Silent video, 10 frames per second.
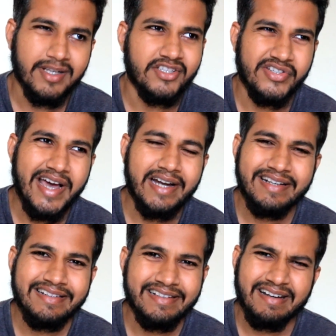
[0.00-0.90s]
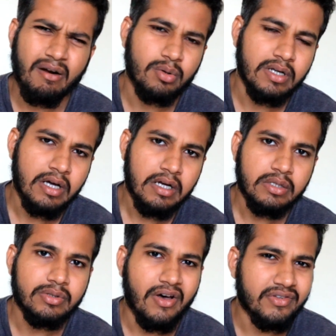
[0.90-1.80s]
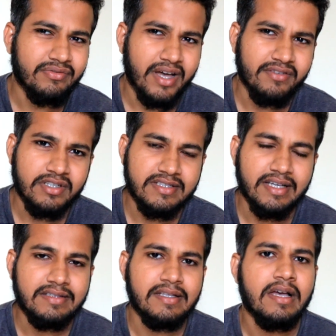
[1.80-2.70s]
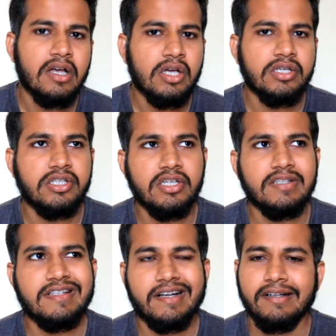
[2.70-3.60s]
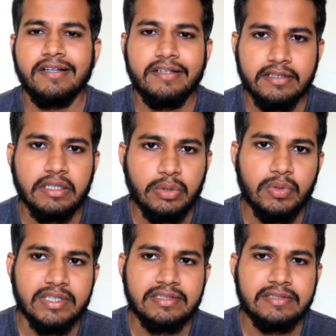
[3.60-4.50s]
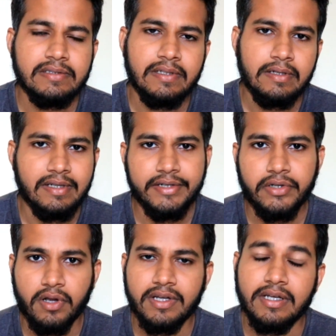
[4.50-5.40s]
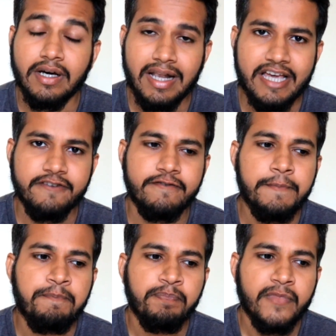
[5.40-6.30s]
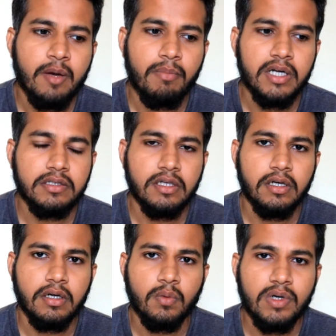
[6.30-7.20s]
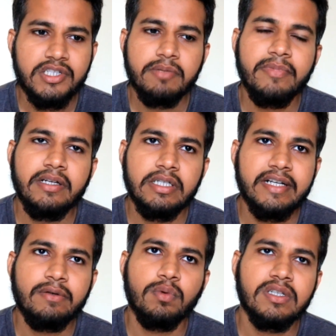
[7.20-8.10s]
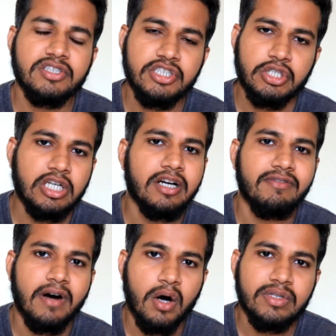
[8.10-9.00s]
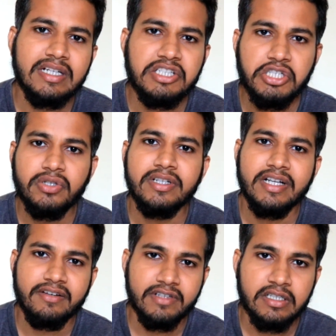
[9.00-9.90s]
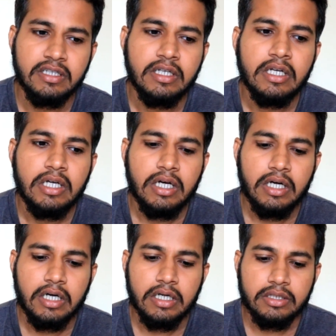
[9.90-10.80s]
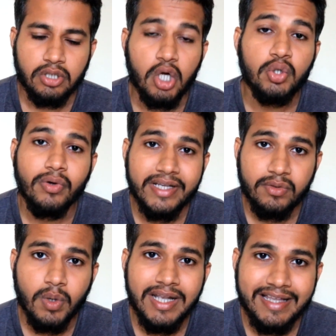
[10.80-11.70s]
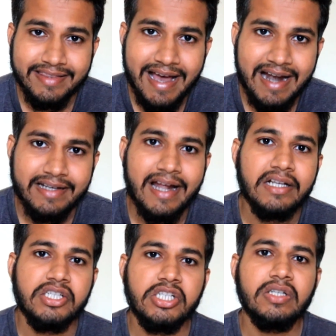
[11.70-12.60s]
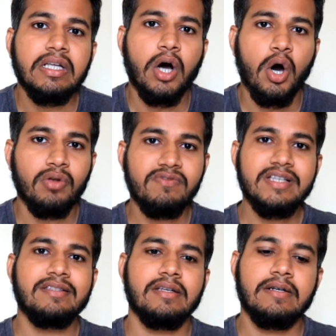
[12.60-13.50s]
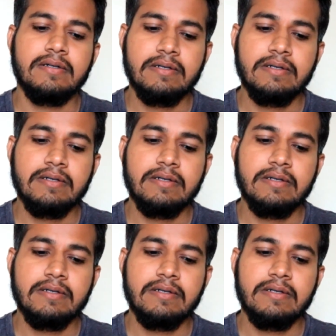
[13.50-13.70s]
She died in around 2005 or 6. She settled in US later on in her life. But what she did was, she took a vow that she would never talk to anyone like that, and she'll always